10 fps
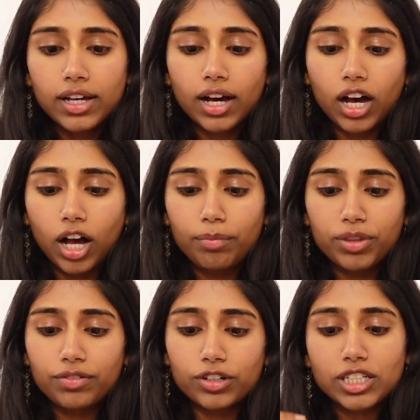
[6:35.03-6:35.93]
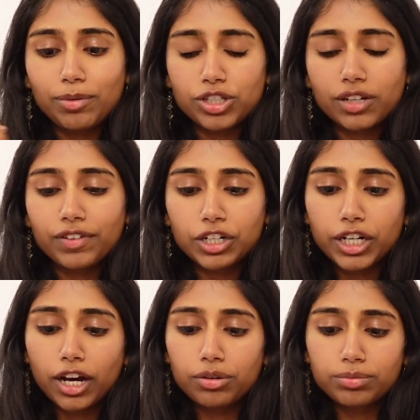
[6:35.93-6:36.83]
The first time you're just like figuring
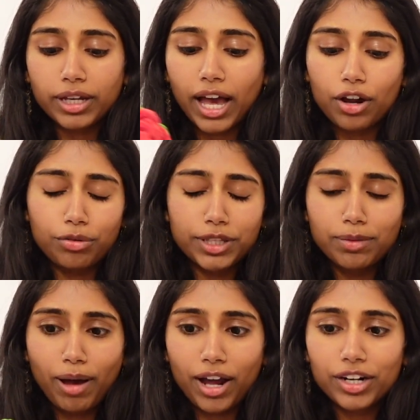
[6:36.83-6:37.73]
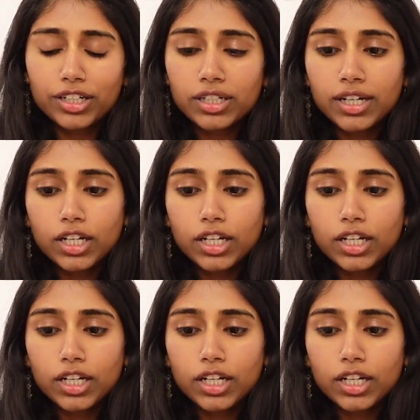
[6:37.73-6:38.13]
out like how to read the pattern.